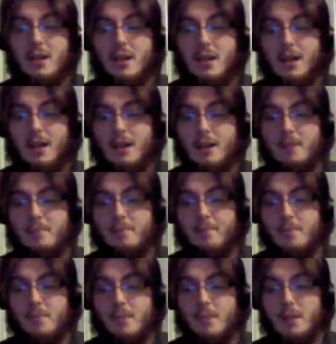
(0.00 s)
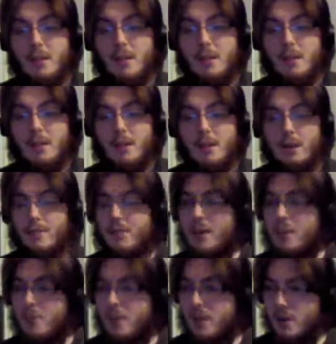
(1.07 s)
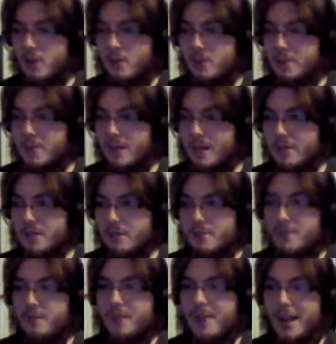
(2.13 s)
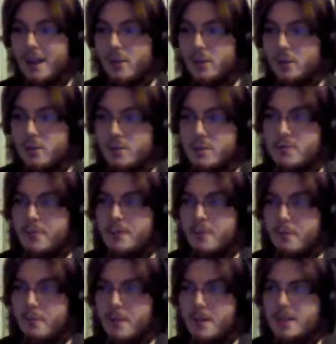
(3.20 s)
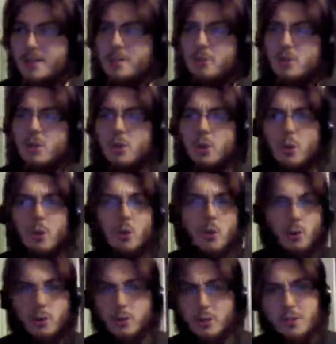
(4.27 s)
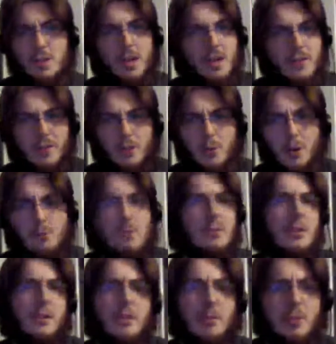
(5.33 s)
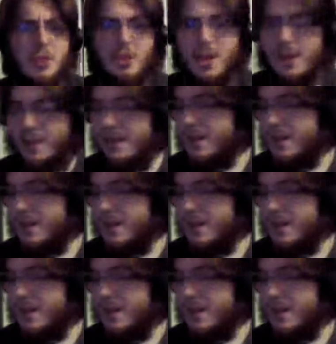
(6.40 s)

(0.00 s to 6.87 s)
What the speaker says: I forget what I called them now because it was fang orgs for the vampires. I think it was claw orgs for the werewolves. I'll double check.